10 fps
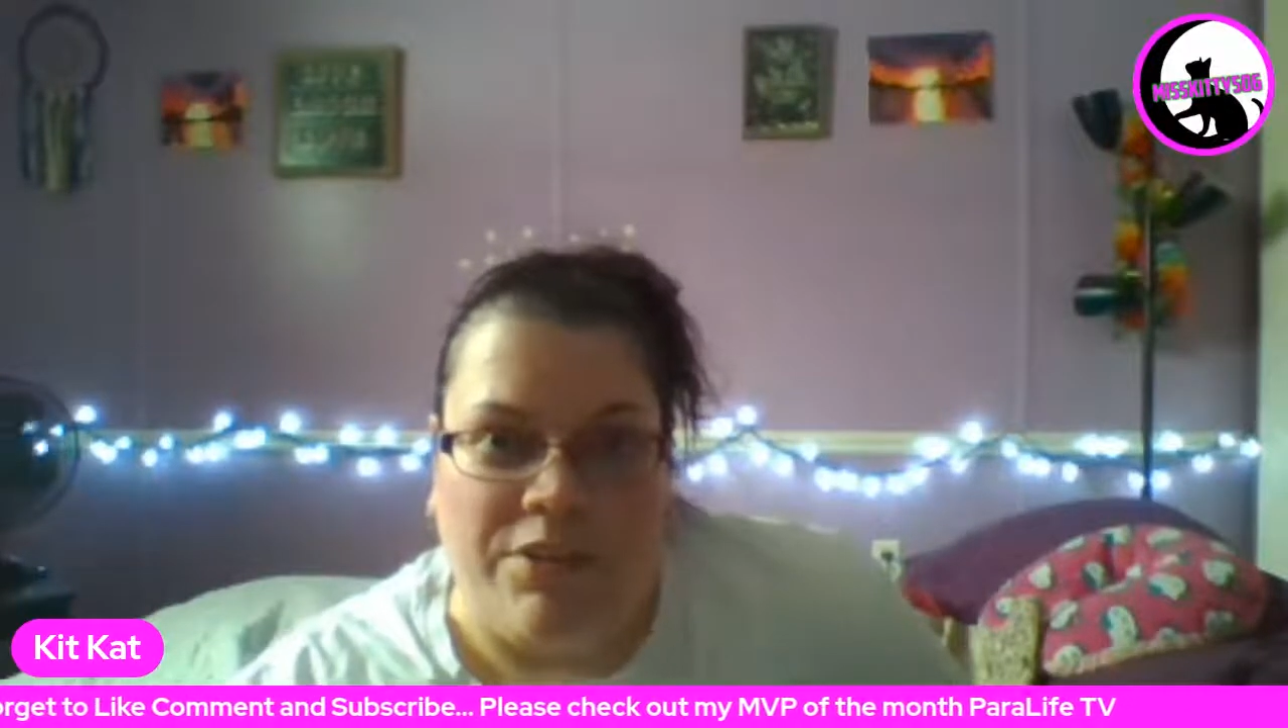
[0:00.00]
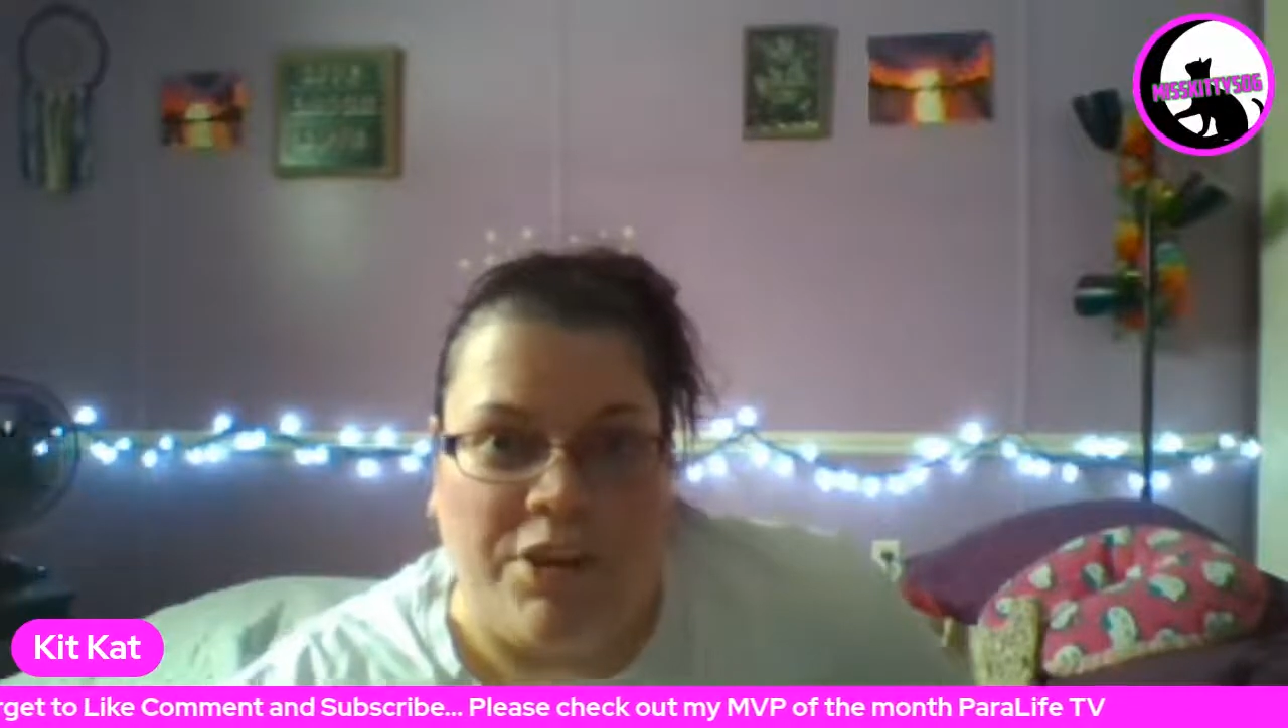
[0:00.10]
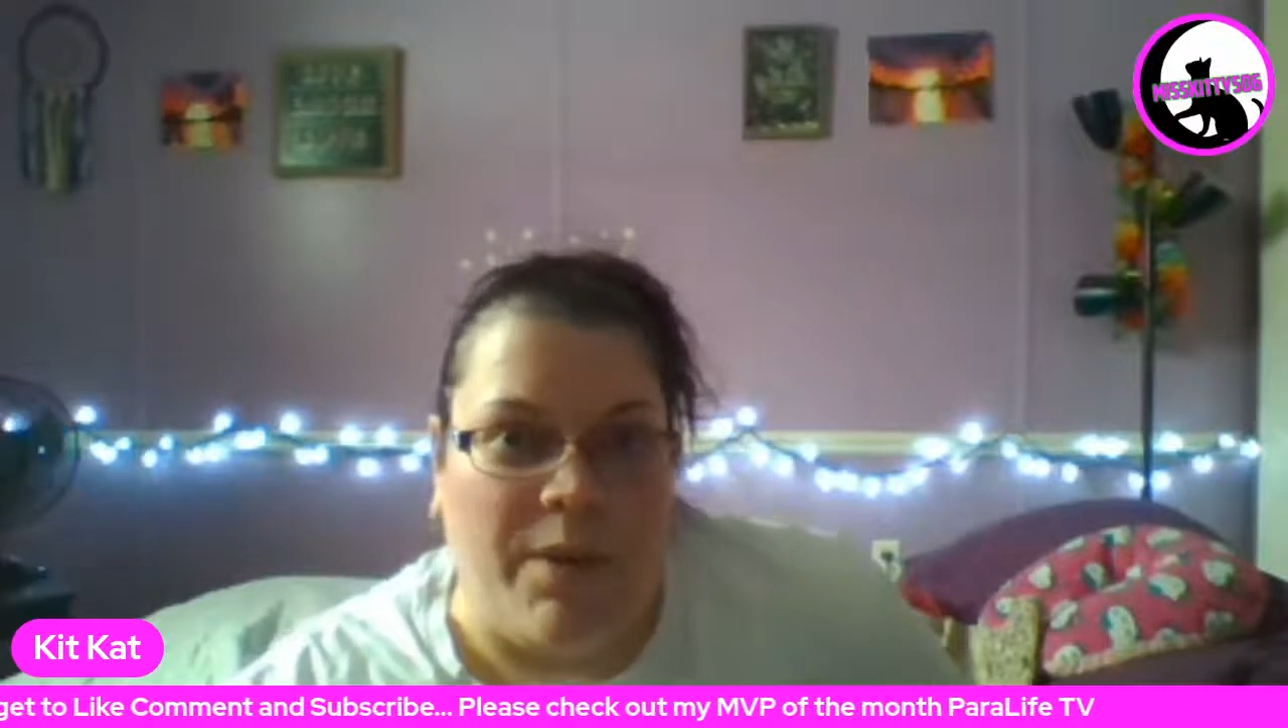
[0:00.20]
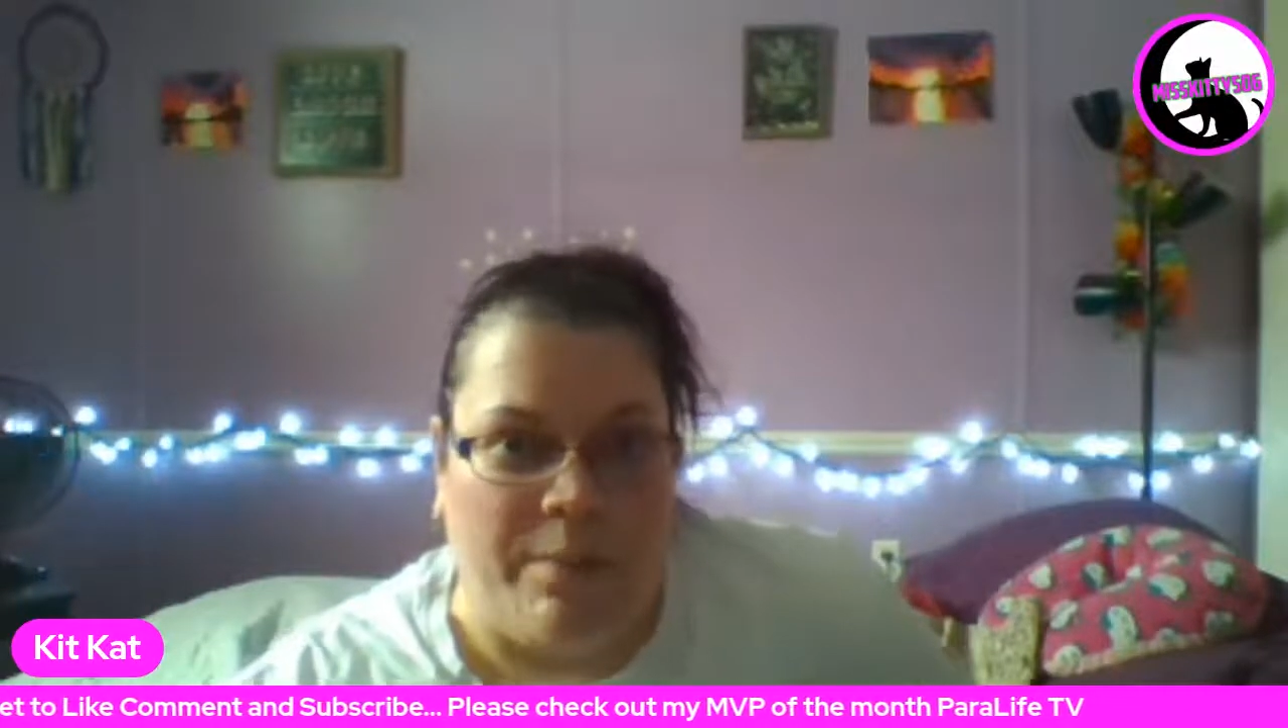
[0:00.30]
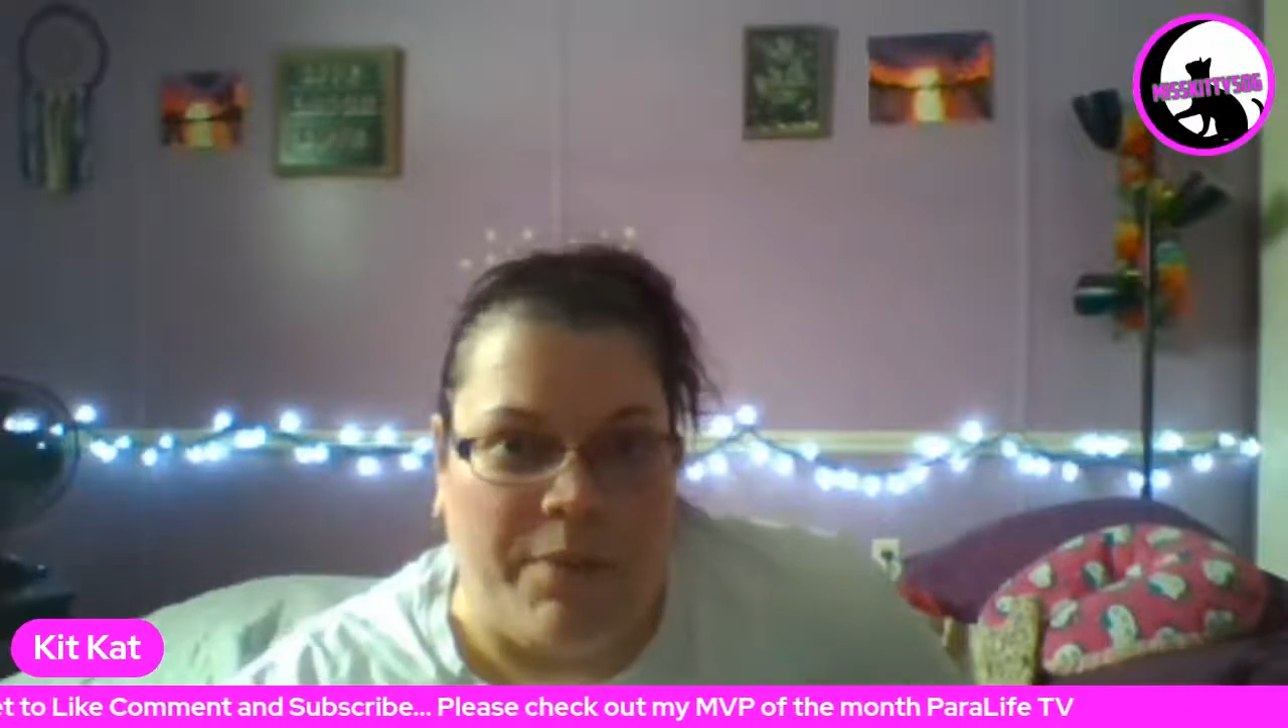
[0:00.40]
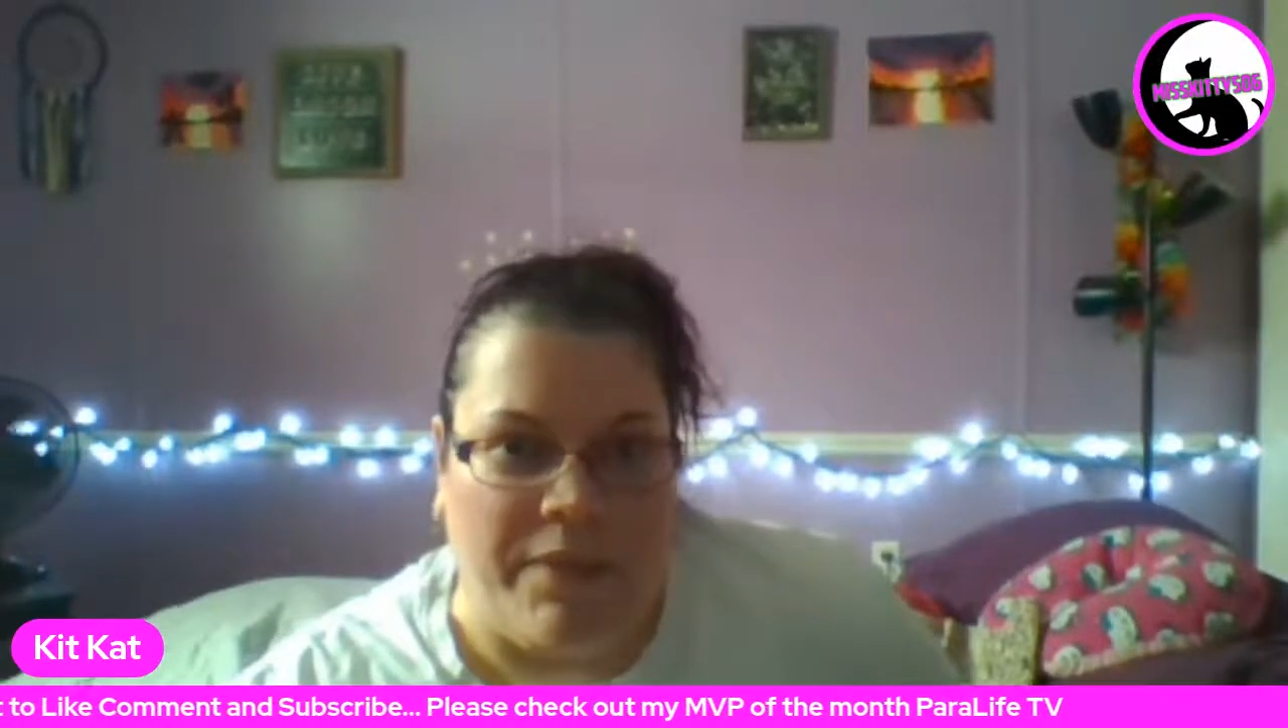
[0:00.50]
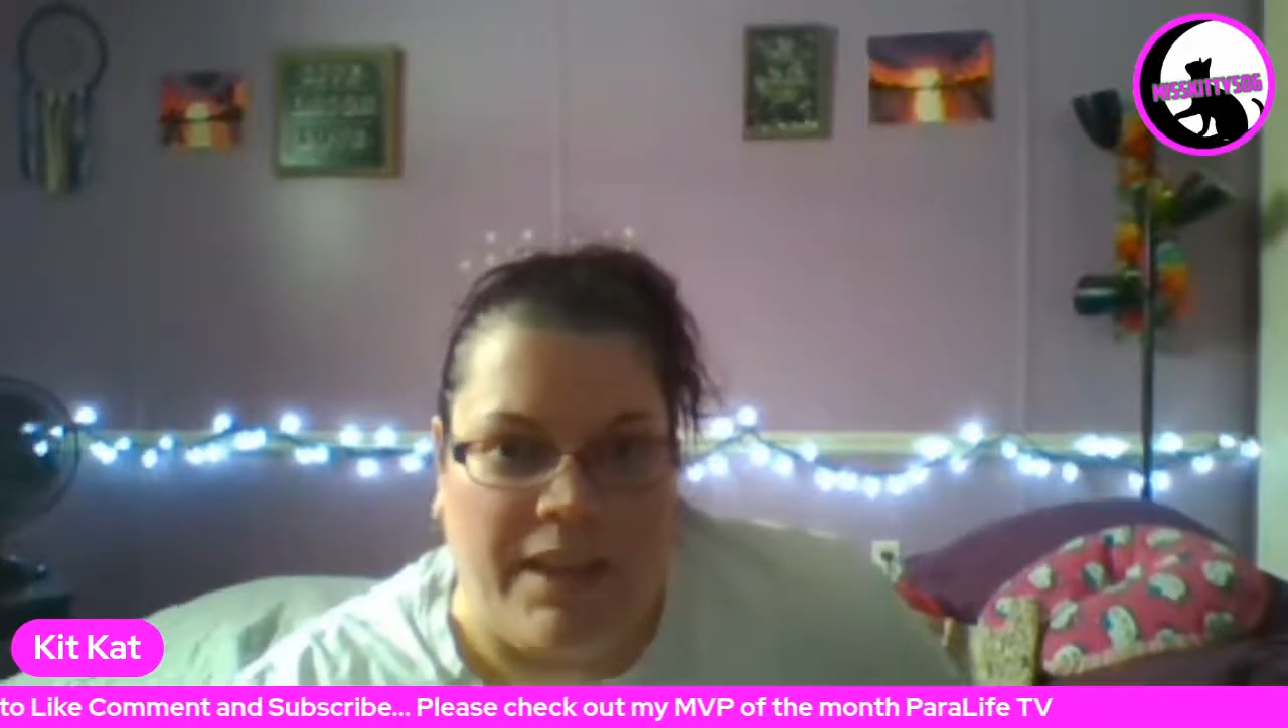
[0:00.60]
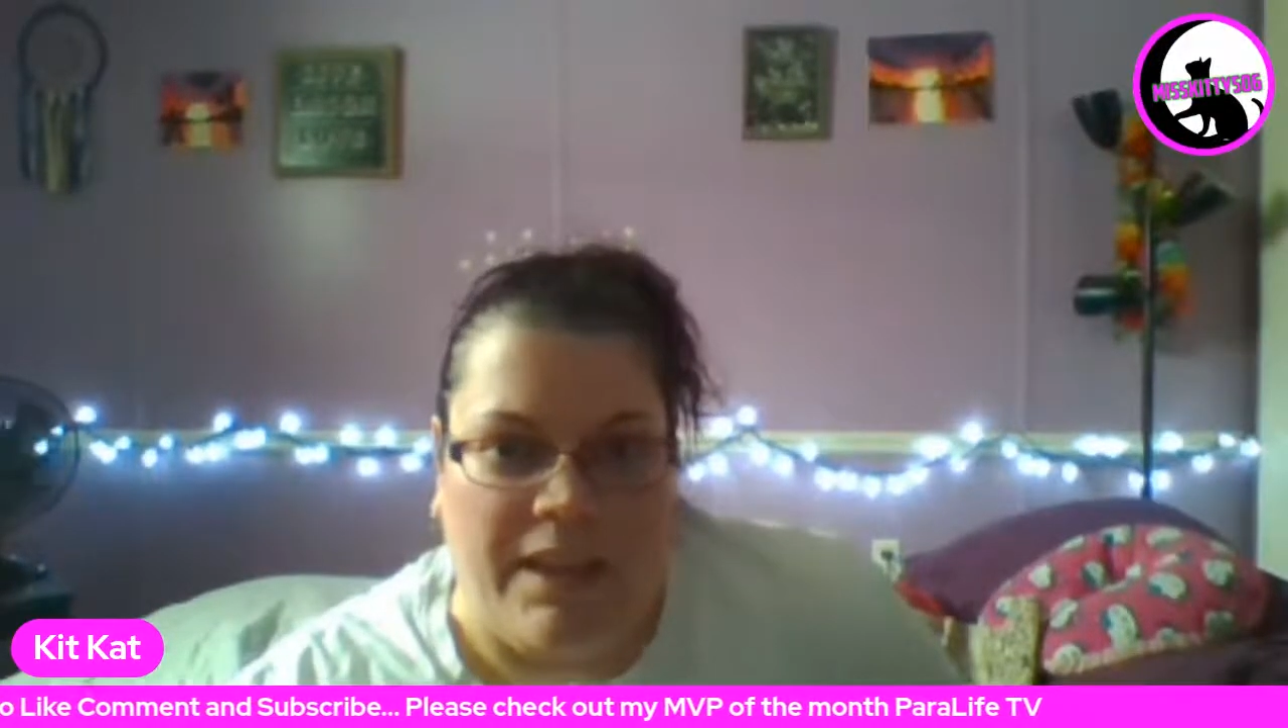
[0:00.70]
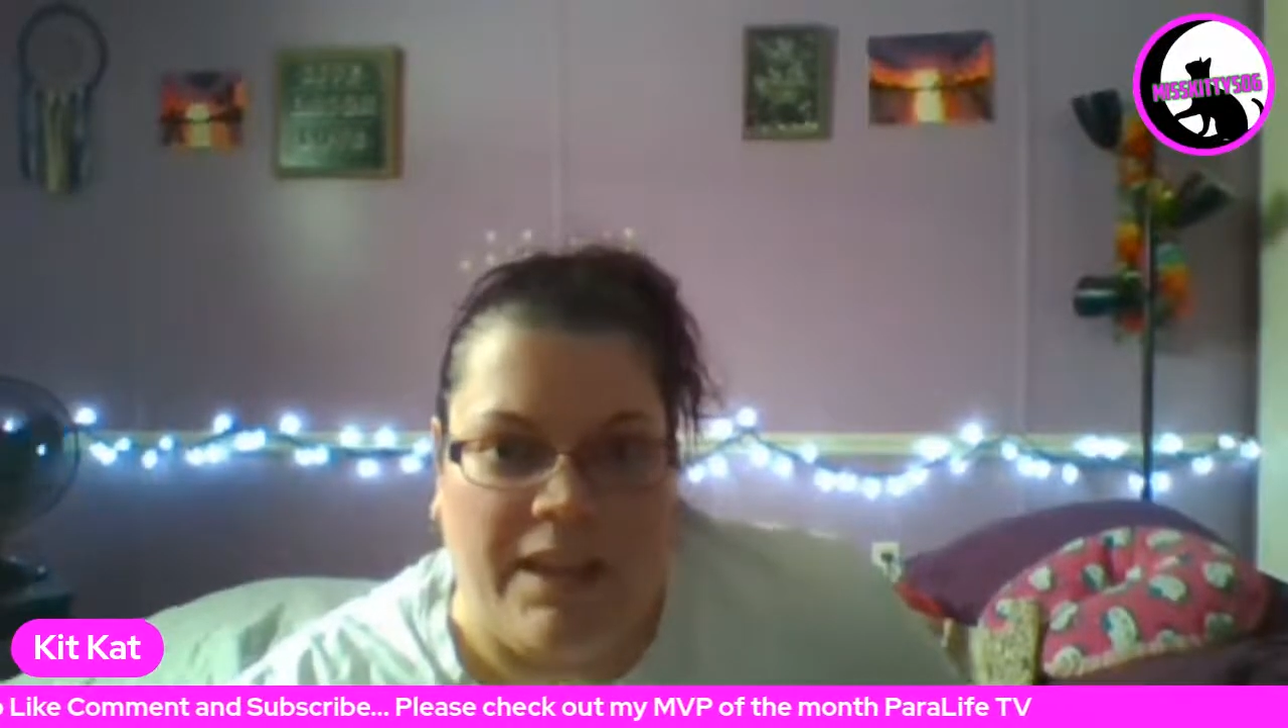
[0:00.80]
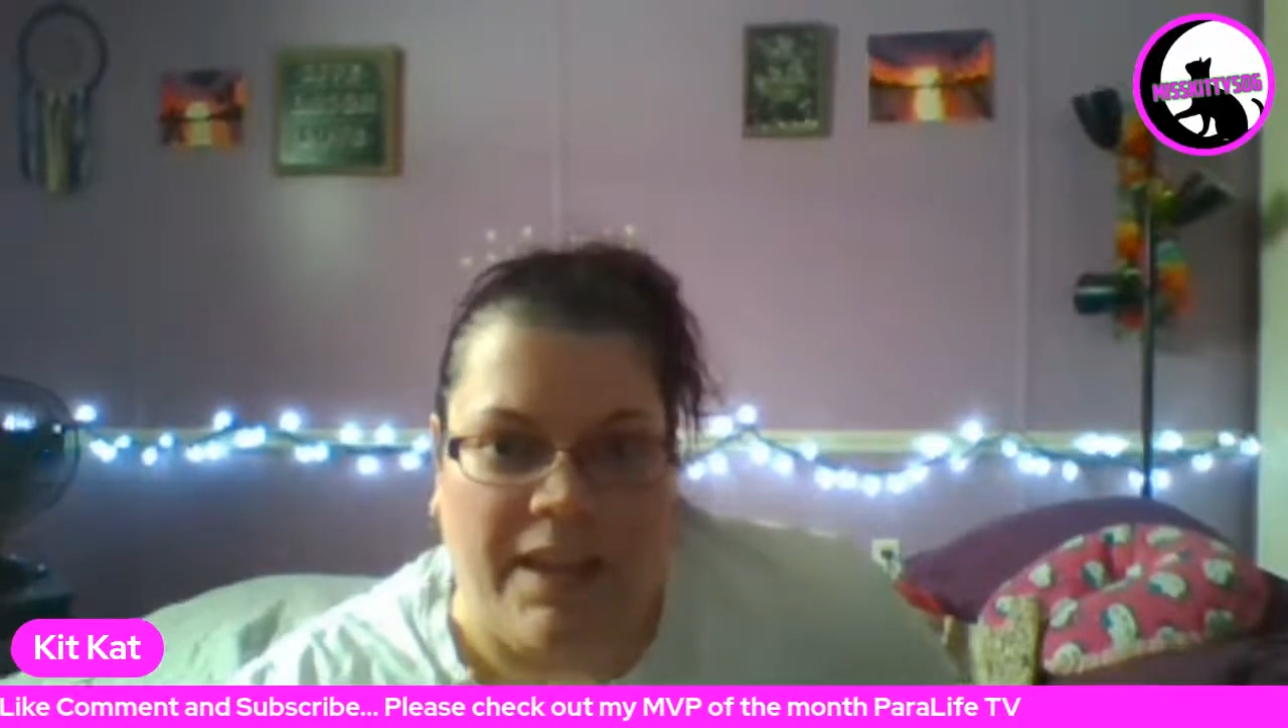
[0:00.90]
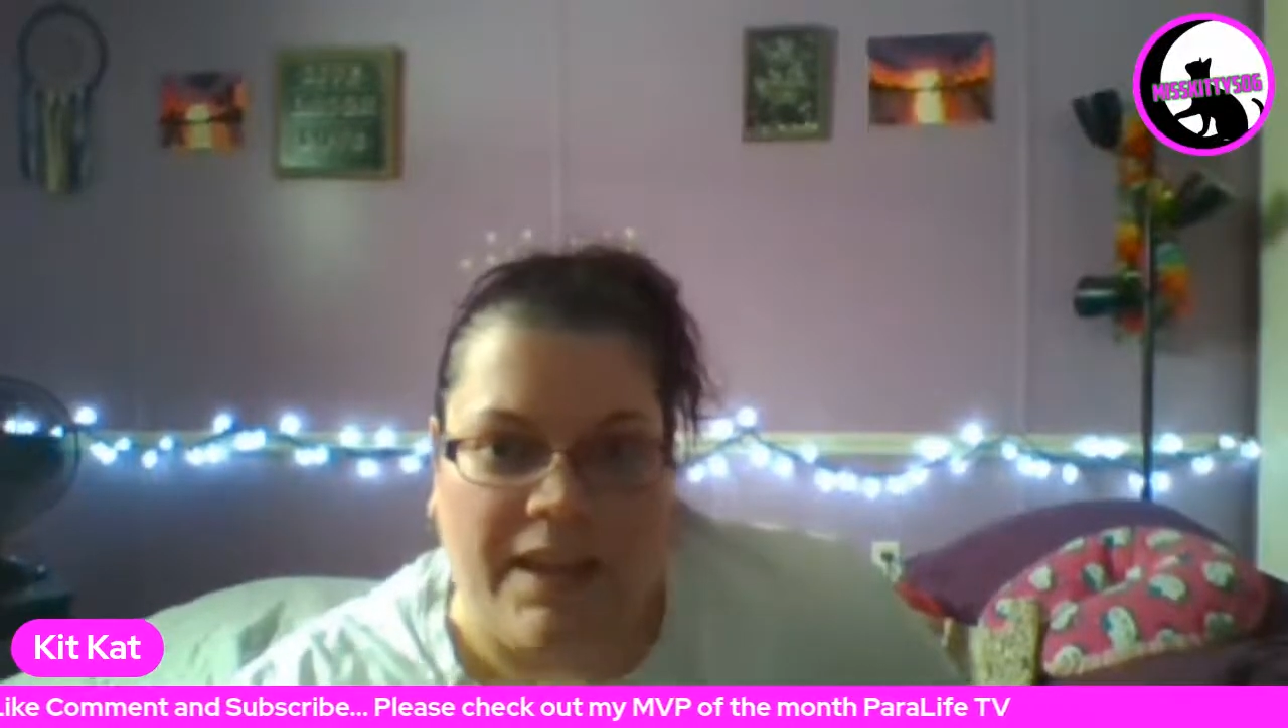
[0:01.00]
show empathy,